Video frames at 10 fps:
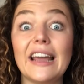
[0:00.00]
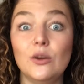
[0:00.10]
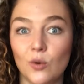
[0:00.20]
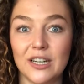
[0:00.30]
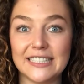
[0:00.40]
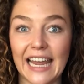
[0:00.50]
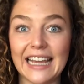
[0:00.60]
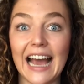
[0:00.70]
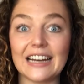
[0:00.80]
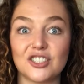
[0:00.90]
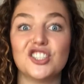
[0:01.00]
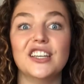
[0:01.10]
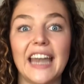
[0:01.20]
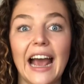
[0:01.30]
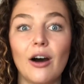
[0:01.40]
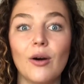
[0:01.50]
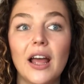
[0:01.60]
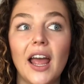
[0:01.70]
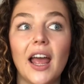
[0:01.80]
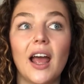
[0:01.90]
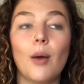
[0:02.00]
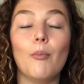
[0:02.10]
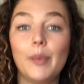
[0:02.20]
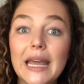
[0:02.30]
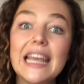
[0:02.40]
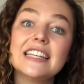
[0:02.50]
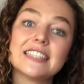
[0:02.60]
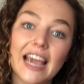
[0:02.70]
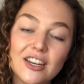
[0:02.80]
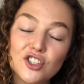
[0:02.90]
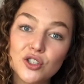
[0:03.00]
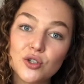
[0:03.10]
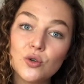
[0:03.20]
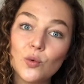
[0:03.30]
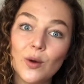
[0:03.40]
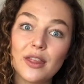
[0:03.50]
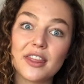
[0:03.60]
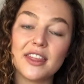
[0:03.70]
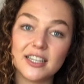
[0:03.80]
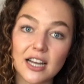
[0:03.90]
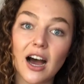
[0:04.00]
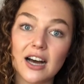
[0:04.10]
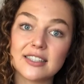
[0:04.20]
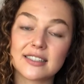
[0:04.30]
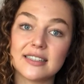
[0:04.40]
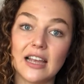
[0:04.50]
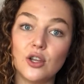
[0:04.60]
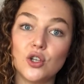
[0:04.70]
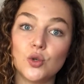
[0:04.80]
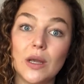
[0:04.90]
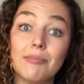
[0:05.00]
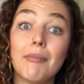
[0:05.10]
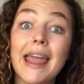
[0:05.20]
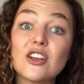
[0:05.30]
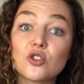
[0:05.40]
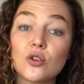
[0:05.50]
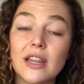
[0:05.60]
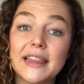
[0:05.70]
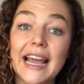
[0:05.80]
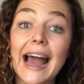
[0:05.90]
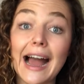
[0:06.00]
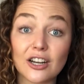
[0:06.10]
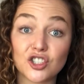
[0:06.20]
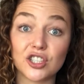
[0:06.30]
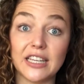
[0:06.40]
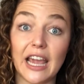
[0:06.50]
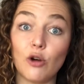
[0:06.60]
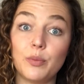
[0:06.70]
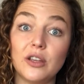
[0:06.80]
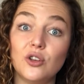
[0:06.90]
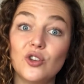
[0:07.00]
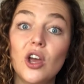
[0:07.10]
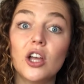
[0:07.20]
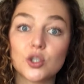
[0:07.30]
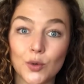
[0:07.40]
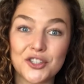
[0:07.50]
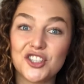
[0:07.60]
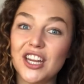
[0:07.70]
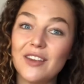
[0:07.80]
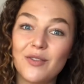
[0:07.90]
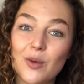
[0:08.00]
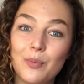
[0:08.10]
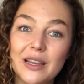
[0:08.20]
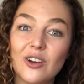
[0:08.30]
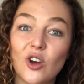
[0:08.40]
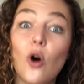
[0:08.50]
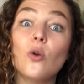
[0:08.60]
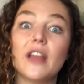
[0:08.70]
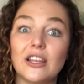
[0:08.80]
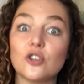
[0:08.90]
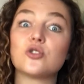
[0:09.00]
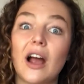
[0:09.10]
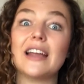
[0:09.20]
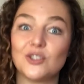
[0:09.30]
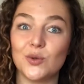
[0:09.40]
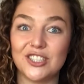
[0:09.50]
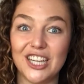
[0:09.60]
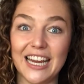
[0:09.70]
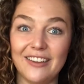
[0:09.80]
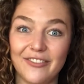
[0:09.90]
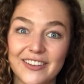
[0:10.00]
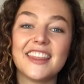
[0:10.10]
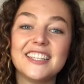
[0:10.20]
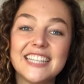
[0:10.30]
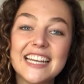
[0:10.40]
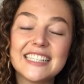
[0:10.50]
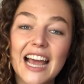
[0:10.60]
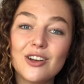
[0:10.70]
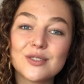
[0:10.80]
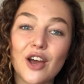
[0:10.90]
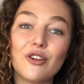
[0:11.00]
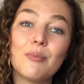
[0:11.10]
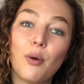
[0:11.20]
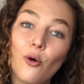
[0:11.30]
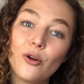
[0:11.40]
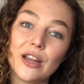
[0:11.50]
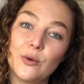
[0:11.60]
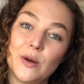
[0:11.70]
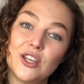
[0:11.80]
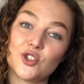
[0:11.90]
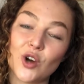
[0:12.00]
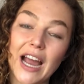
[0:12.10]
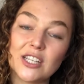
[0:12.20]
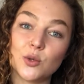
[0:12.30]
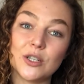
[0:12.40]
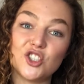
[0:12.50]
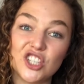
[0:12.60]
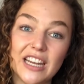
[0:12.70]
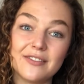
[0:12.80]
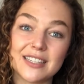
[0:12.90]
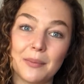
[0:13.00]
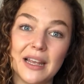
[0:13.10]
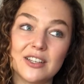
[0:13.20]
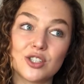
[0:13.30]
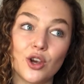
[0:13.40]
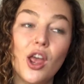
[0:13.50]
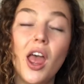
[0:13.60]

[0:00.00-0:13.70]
you want to take action now. Be intentional with the tasks that you're doing. Make sure that they're actually helping you to achieve the bigger goal that you're trying to achieve. The details are important when you're trying to achieve something, so